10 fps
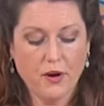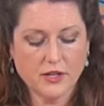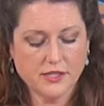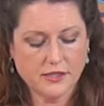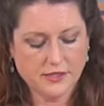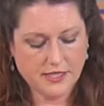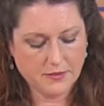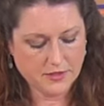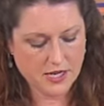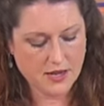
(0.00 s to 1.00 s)
parts at the
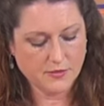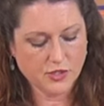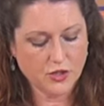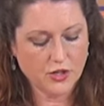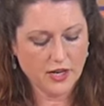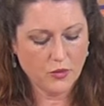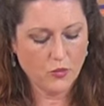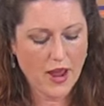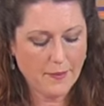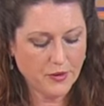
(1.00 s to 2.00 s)
same time. So you're gonna kind of
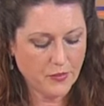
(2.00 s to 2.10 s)
wrap it